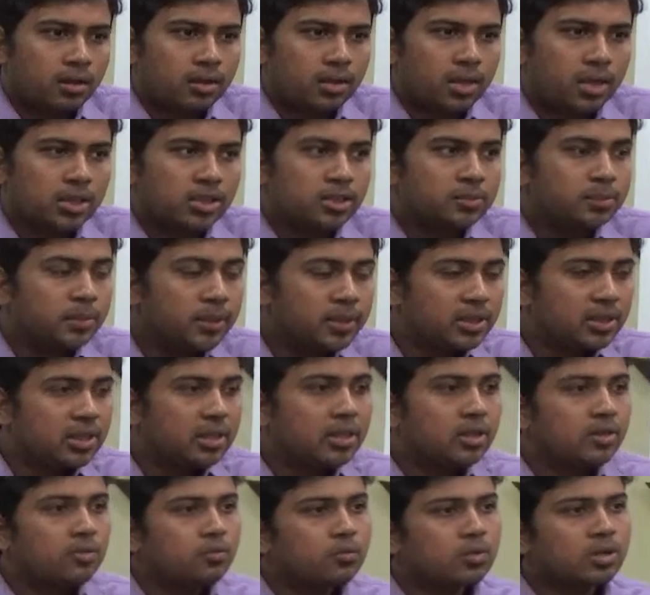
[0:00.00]

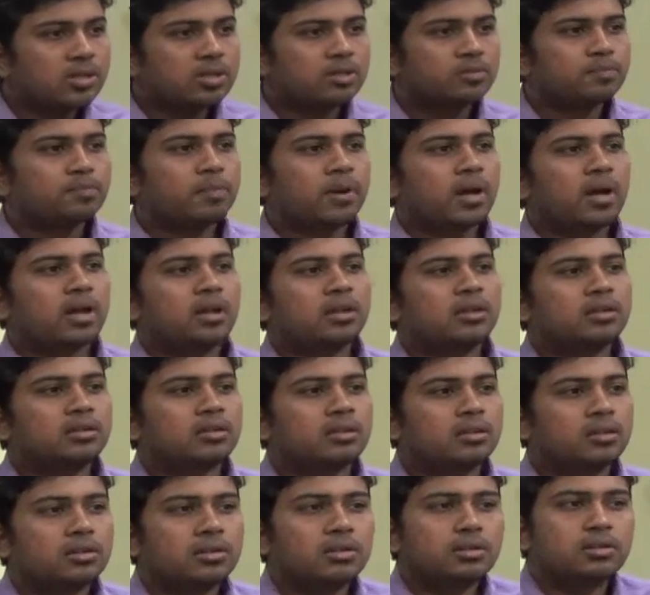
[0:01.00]
Gajapati was part,
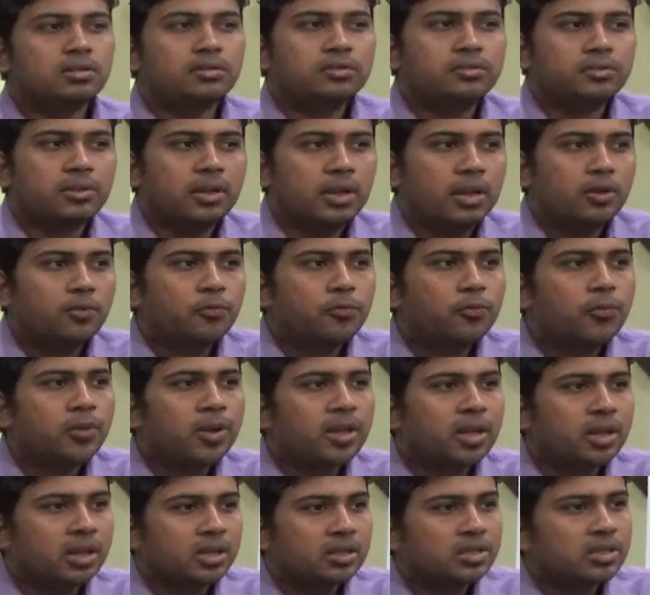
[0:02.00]
if we
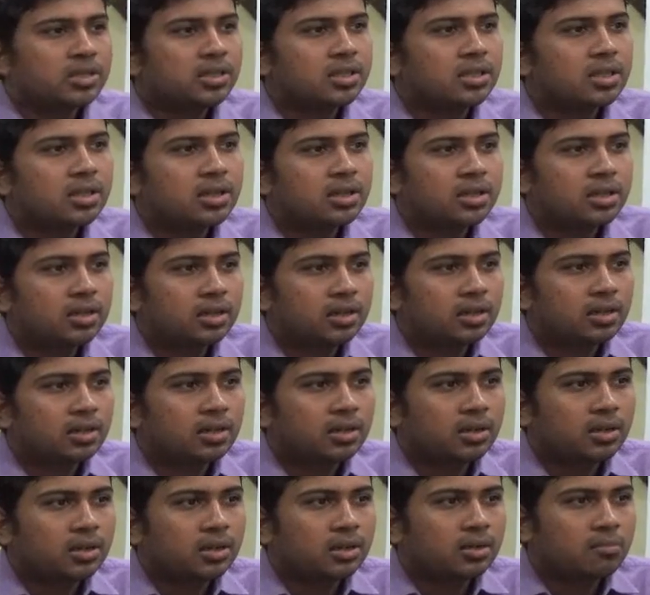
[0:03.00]

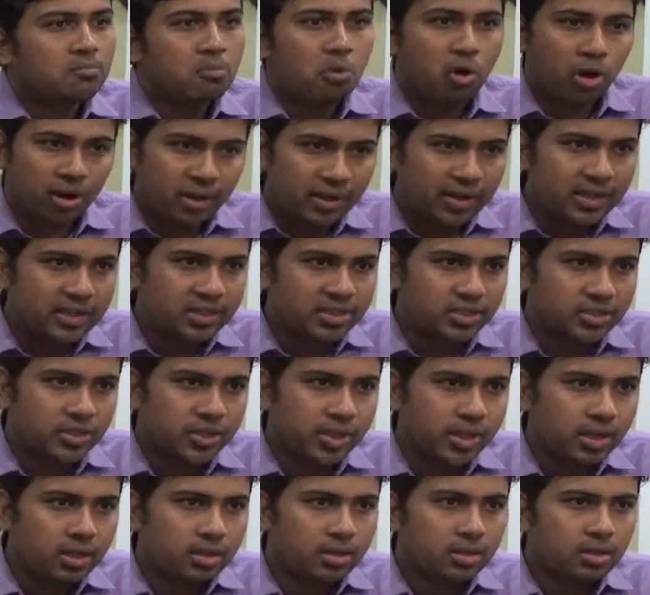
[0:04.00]
consider modern
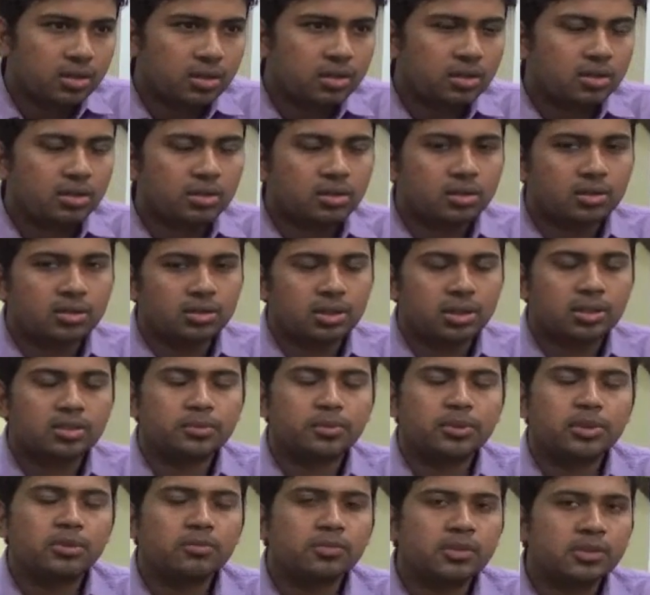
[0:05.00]
history,
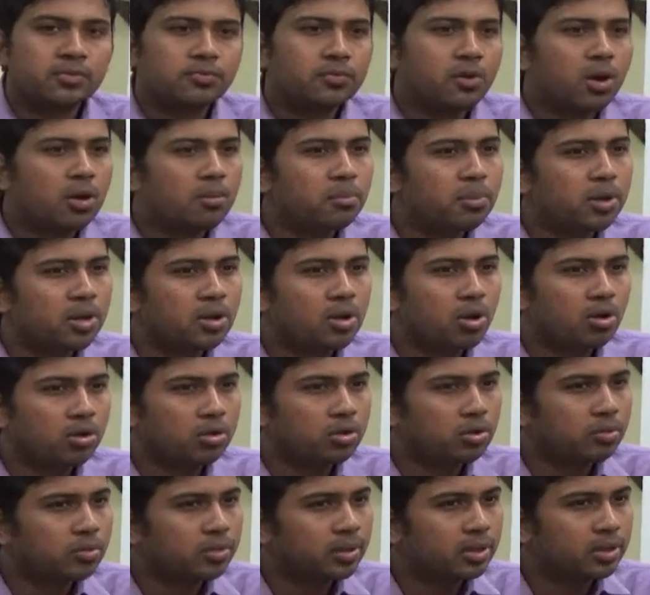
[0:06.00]
Gajapati was formed on
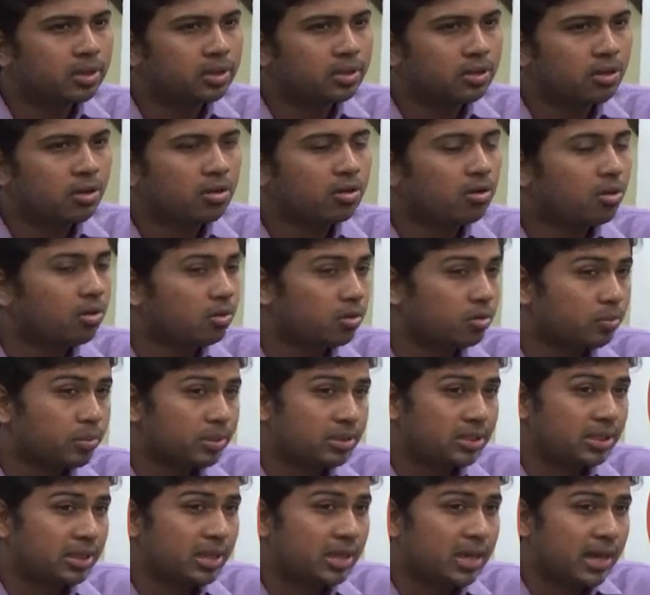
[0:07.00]
October
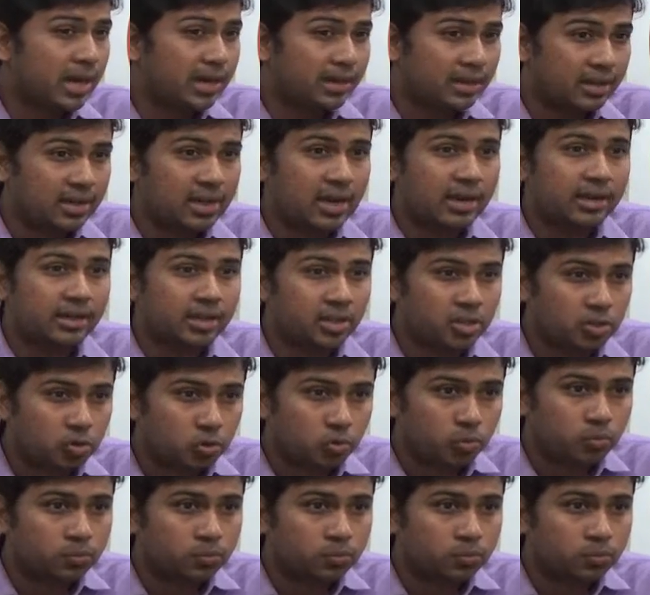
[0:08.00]
2nd, 1992,